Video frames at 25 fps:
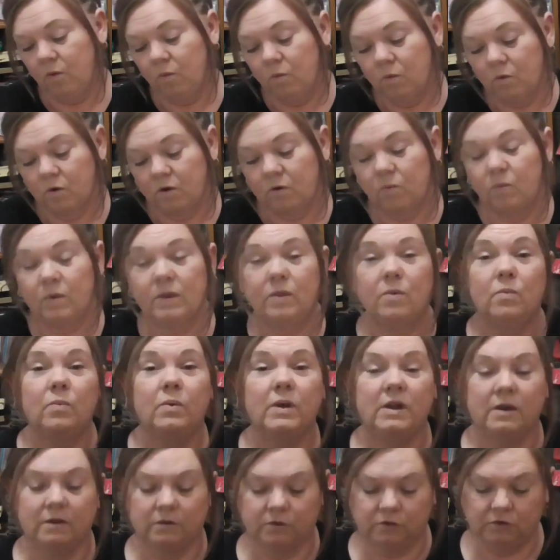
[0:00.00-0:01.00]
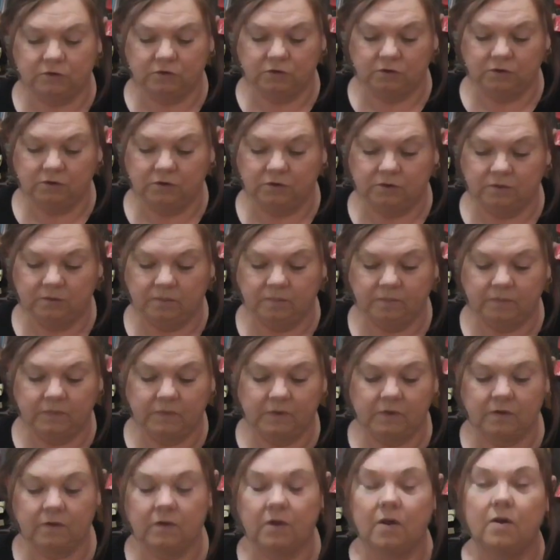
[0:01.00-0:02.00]
Walk with a Witch.
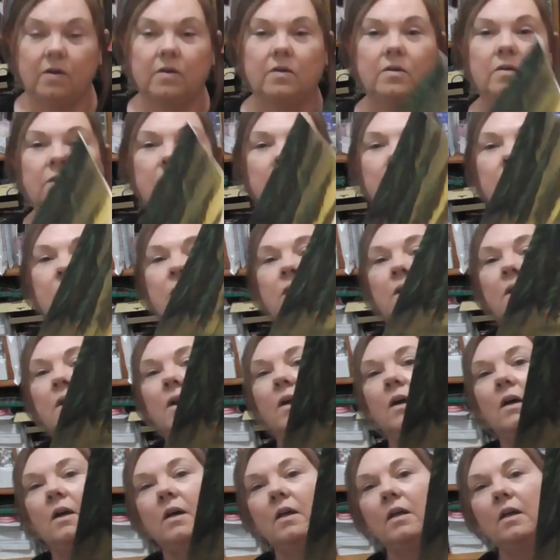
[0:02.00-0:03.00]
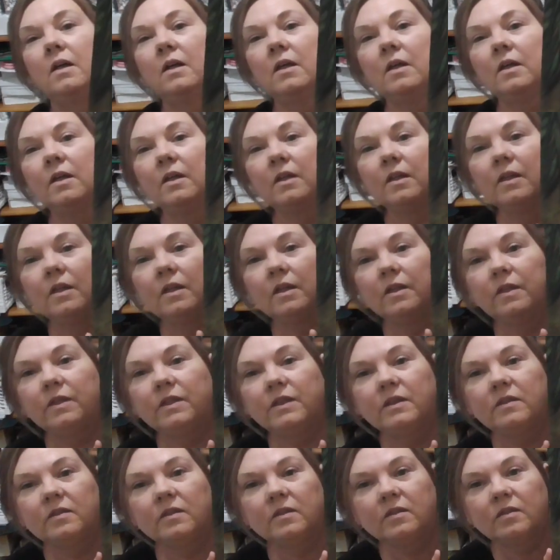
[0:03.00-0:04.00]
So
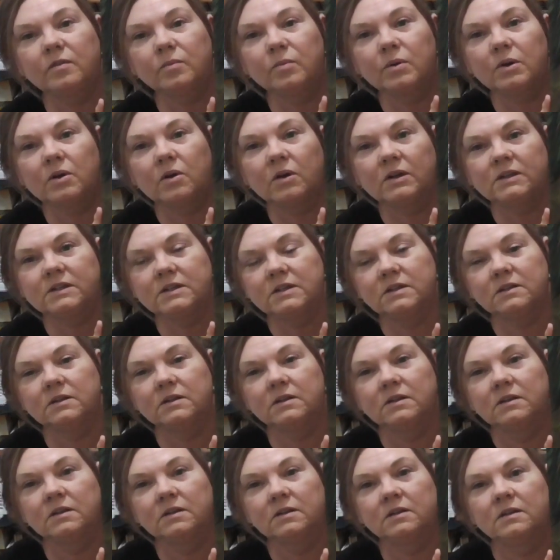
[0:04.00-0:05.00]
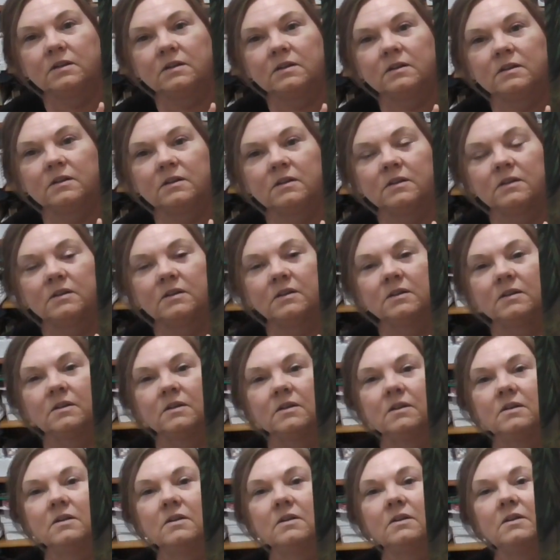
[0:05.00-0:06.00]
this is what I did.
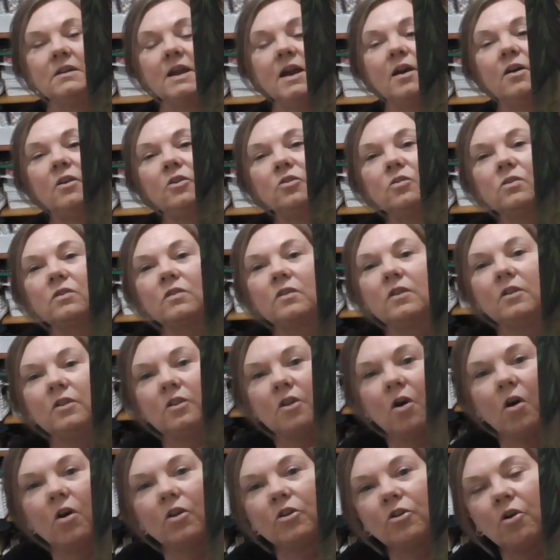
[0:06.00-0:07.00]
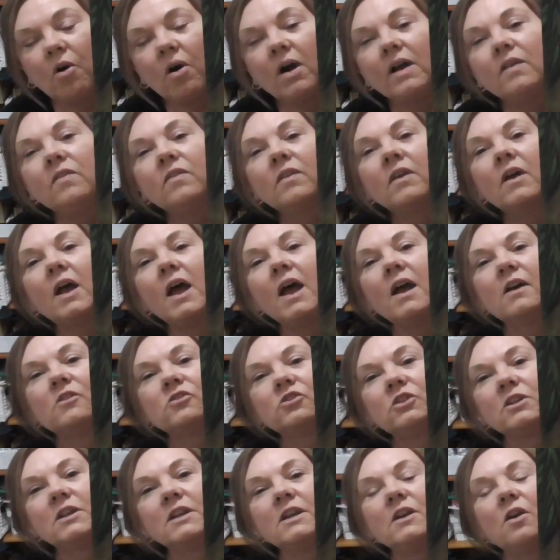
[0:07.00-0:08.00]
Now it looks a lot nicer
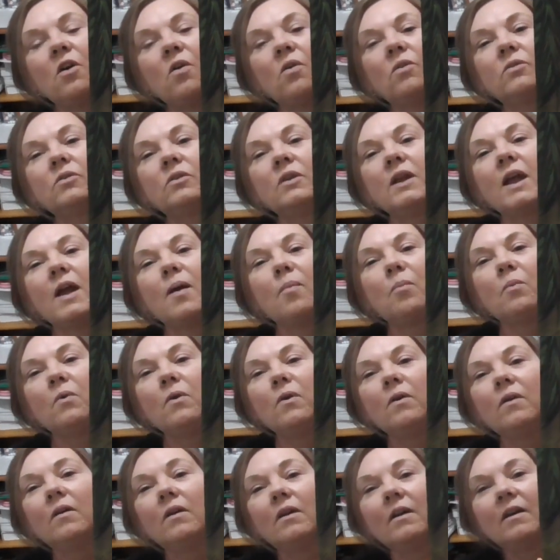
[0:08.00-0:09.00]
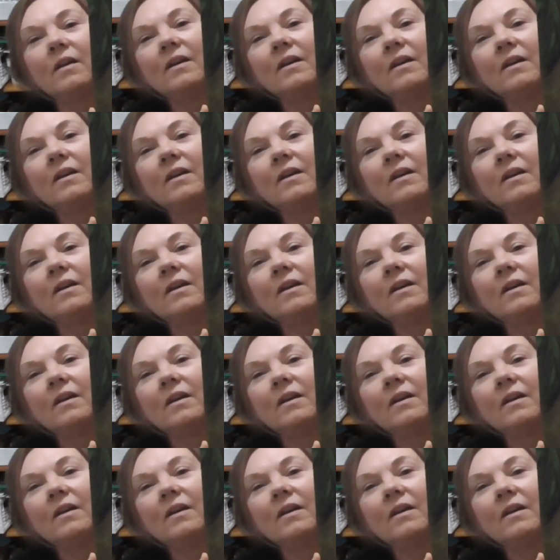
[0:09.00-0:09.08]
actually on camera.